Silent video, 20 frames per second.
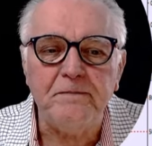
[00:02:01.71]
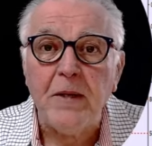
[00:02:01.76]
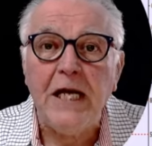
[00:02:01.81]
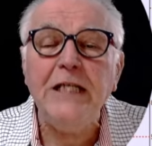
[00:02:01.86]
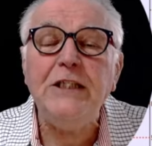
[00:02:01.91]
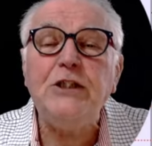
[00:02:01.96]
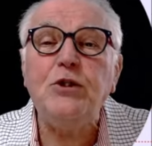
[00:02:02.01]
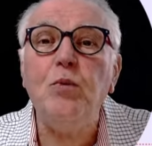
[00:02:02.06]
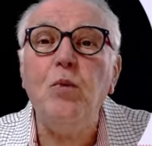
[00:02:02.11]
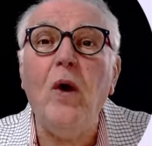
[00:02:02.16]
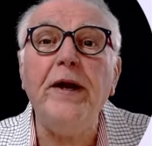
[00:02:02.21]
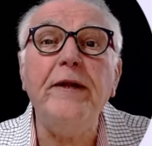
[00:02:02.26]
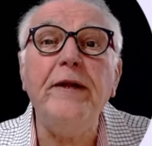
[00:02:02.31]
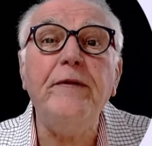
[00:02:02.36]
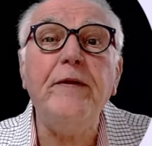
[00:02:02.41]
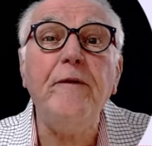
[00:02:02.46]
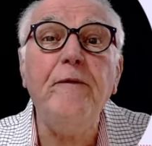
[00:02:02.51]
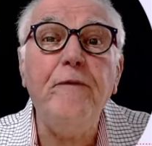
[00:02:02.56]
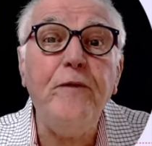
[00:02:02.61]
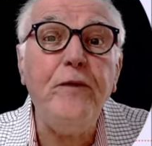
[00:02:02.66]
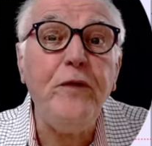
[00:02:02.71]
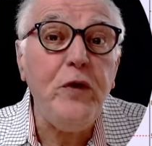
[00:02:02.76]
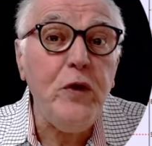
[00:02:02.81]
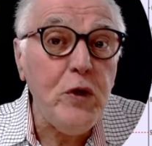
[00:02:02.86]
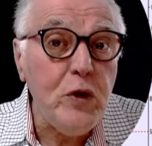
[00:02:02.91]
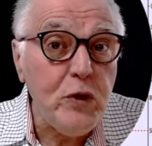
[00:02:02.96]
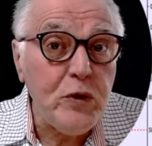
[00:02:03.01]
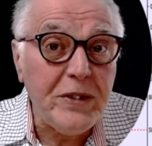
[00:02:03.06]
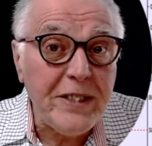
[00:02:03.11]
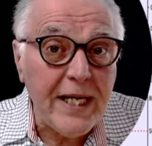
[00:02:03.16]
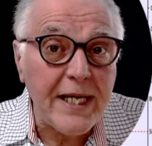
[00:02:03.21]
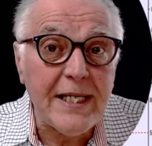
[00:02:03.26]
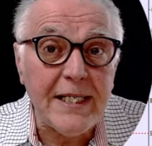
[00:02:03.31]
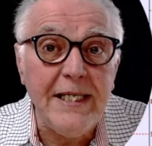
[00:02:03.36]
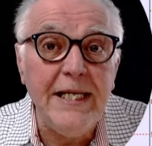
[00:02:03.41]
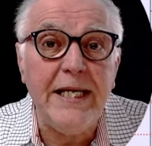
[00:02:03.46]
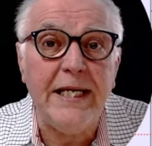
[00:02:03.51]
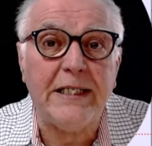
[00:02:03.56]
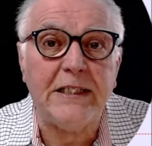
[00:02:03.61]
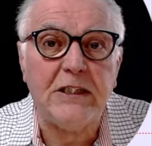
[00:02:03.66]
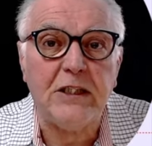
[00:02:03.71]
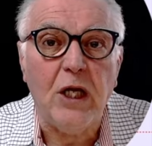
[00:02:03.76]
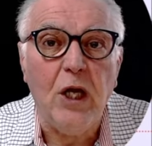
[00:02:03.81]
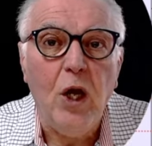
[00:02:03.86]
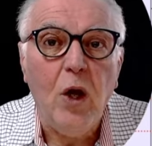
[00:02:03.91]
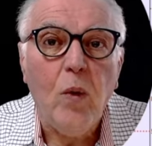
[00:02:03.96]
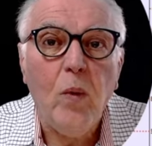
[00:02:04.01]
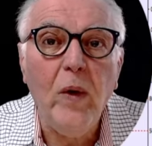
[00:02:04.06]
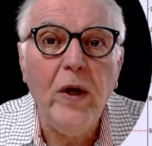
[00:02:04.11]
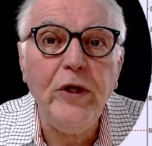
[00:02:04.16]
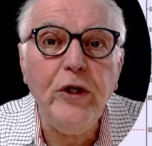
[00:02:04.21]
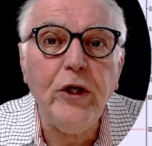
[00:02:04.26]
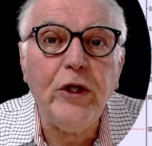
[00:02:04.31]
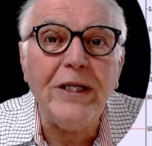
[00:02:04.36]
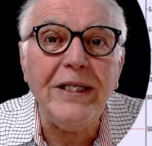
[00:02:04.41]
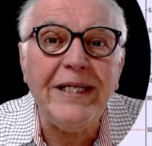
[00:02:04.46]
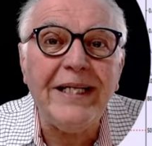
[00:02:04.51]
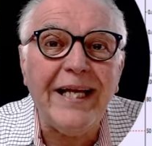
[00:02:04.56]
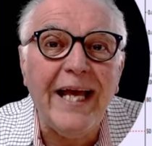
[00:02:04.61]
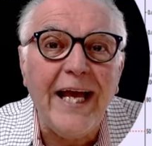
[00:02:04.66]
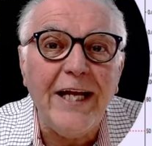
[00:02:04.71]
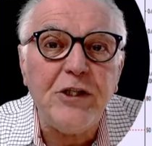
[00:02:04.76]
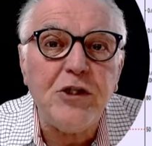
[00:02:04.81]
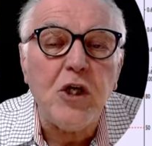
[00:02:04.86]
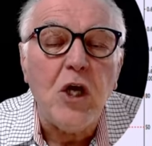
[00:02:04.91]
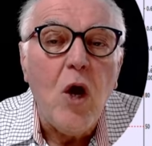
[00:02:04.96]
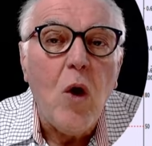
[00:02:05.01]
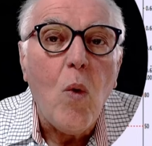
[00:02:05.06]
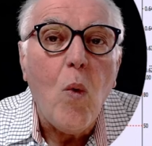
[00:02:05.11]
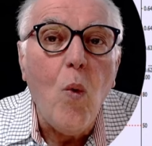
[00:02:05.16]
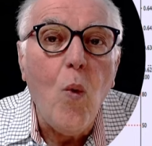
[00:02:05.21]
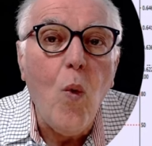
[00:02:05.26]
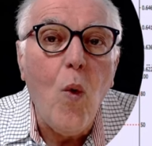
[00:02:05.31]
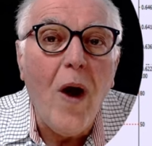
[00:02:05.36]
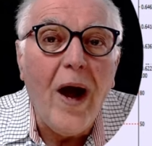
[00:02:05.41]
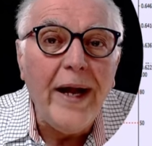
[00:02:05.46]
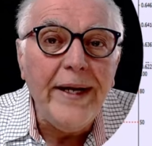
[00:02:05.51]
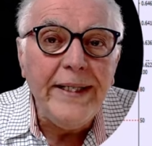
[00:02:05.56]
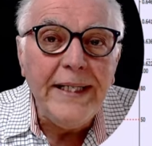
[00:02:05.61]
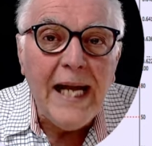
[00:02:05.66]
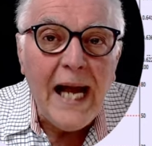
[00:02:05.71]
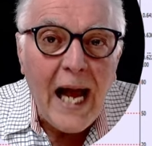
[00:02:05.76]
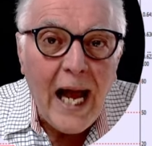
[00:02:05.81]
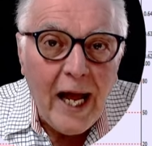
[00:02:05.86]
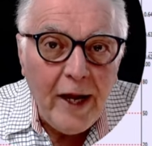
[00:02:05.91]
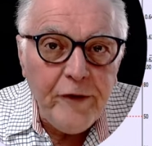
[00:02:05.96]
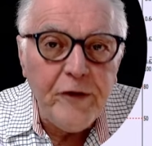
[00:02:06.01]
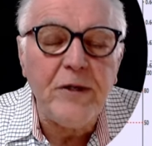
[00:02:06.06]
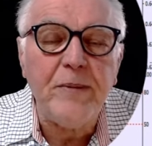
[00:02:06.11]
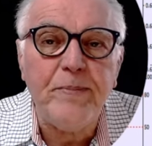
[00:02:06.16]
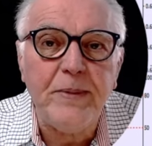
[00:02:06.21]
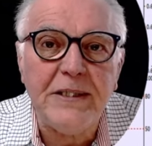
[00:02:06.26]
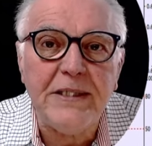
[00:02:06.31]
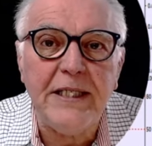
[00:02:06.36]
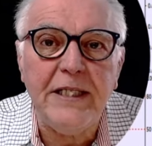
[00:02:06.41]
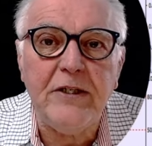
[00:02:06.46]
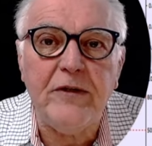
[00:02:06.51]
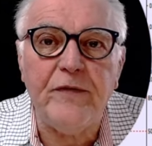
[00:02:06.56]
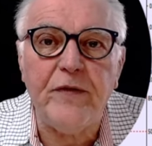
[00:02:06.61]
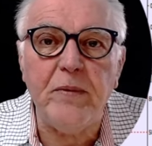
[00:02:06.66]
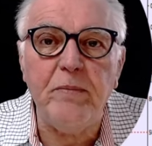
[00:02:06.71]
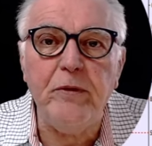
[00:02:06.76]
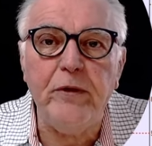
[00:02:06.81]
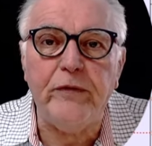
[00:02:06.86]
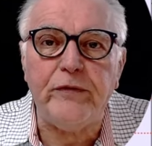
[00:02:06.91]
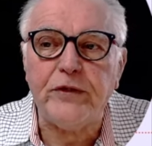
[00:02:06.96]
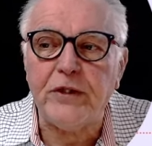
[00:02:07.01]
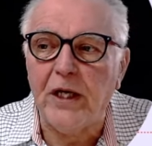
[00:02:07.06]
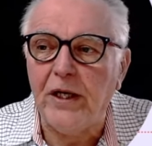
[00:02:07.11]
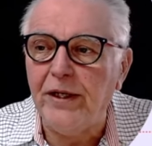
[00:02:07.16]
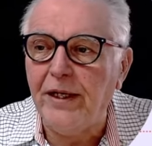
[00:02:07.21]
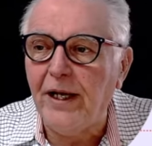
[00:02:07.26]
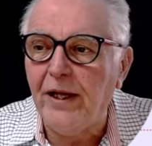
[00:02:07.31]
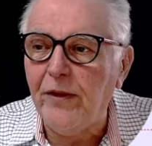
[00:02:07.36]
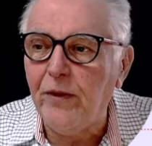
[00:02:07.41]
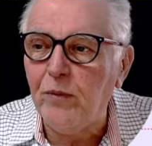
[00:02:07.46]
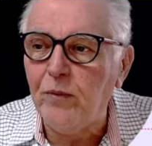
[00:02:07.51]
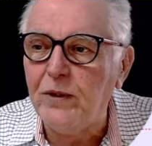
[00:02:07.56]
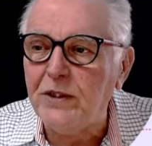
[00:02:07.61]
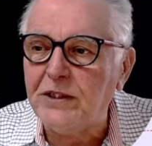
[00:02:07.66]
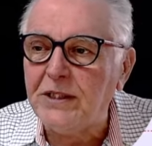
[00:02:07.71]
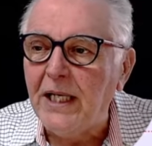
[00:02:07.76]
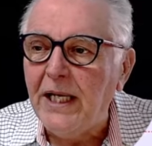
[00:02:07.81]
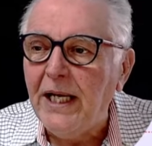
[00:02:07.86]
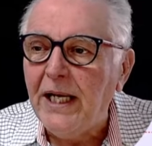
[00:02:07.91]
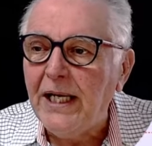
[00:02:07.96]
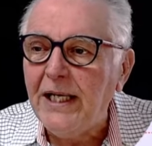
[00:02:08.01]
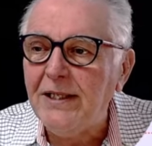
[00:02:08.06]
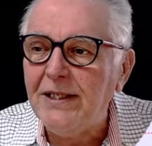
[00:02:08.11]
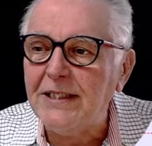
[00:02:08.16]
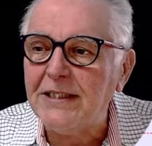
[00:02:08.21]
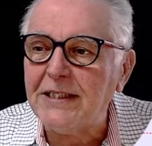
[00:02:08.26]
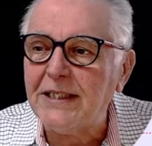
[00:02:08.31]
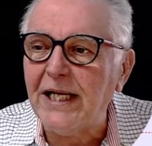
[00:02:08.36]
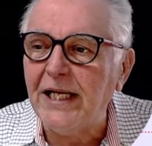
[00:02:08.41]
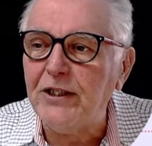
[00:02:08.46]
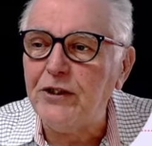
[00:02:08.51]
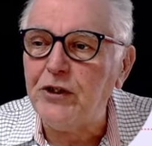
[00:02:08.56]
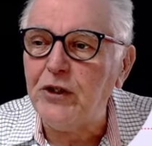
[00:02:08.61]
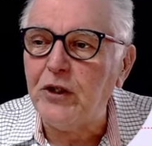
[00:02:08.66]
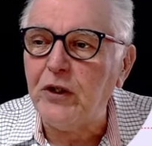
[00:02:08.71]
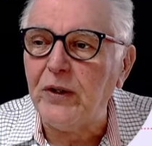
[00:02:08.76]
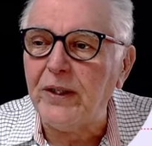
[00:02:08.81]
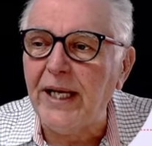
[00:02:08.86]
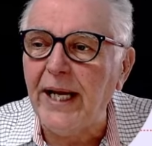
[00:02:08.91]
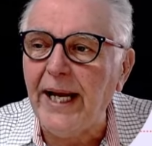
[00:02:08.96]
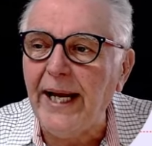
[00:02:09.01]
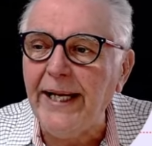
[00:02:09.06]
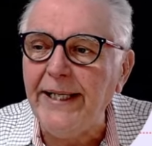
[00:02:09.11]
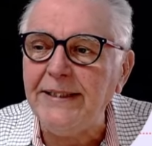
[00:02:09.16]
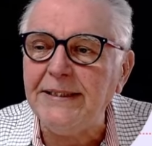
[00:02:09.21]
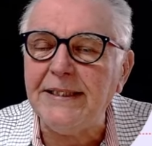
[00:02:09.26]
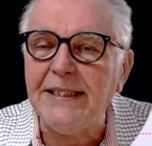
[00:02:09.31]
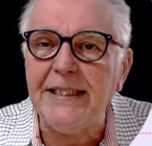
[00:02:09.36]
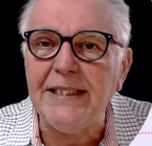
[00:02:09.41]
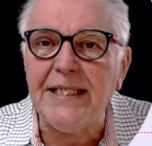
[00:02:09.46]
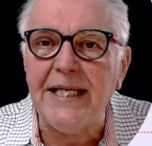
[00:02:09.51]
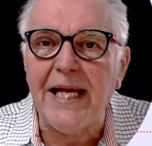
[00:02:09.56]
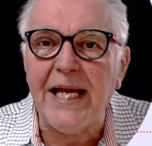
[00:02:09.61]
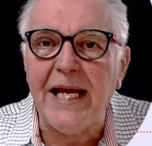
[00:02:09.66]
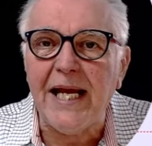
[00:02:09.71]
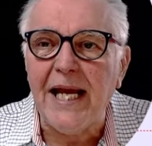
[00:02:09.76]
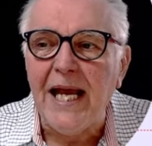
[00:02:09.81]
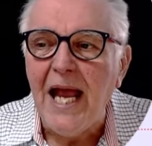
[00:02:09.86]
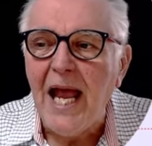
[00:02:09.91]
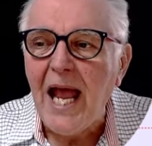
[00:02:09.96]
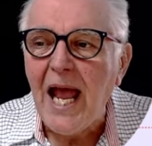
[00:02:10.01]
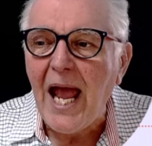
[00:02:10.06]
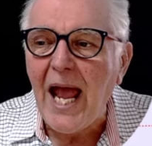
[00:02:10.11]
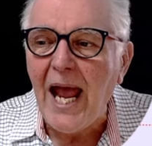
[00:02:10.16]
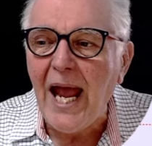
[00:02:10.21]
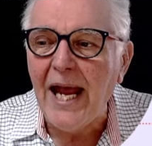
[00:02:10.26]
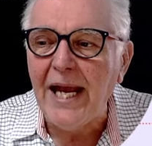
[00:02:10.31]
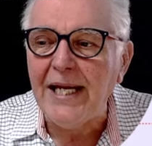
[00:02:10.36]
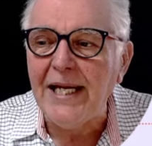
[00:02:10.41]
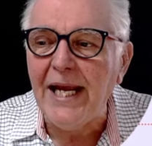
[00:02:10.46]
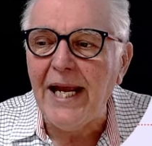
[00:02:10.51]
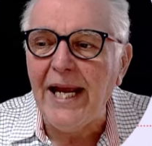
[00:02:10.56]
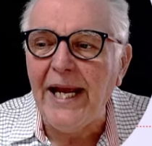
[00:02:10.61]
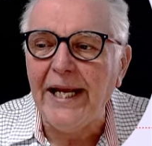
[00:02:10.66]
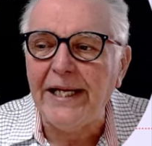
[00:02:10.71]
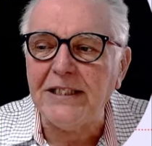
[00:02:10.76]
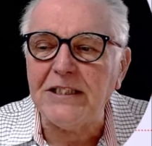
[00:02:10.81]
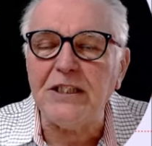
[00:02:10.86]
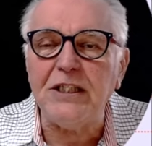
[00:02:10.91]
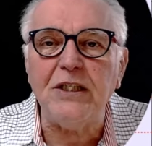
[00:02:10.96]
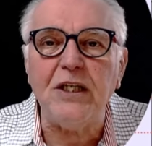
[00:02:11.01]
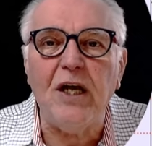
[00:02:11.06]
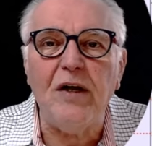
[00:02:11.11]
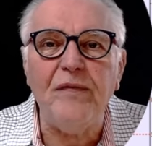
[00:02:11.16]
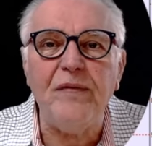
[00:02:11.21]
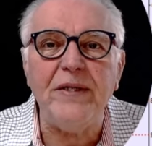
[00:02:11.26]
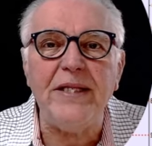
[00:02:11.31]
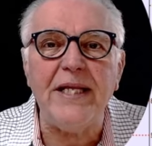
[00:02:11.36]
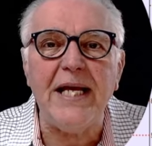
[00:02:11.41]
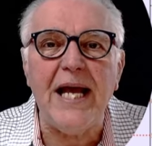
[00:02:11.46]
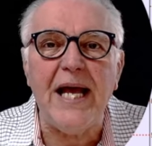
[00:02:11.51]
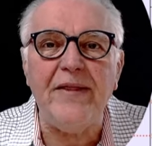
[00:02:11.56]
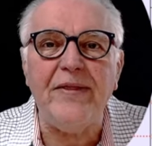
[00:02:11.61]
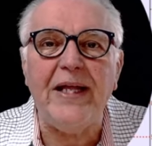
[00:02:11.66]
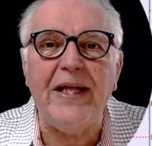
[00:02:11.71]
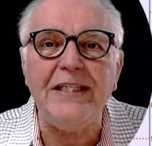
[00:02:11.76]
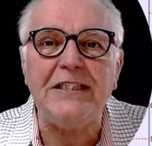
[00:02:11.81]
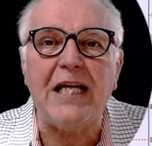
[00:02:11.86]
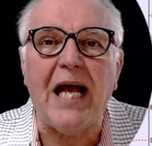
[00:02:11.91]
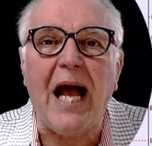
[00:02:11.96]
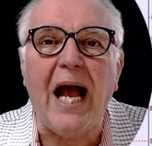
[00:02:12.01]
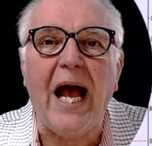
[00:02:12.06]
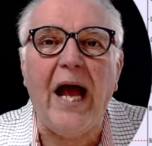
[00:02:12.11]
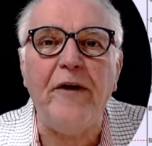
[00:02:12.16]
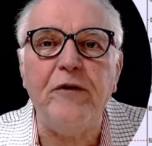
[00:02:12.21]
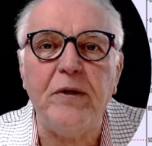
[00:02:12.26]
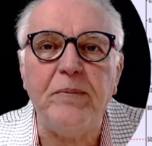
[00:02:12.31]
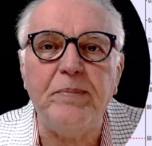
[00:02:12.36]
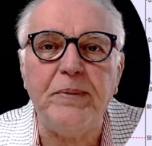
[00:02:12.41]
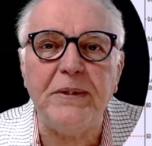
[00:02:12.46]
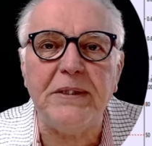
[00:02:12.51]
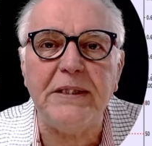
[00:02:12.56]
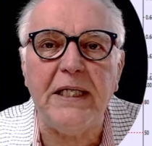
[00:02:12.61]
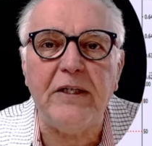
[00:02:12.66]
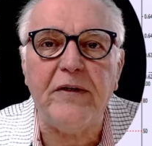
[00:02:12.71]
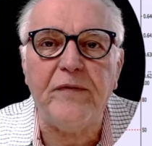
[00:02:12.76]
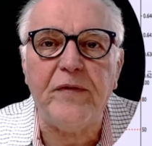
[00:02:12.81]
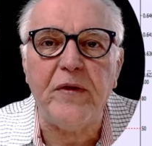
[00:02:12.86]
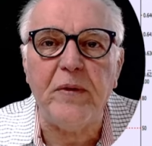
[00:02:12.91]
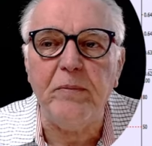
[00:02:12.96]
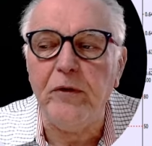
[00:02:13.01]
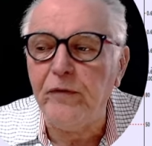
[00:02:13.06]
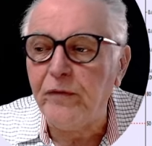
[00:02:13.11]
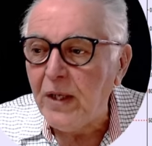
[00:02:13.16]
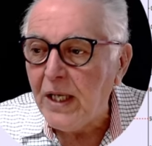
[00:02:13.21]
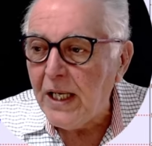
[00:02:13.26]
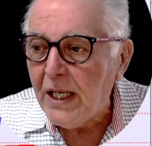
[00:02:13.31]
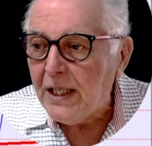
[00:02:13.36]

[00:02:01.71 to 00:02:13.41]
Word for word: It's one of the few techniques where you can catch 100% of the move. So, in other words, in this case, you could enter there and exit over there, and that's 100% of the move.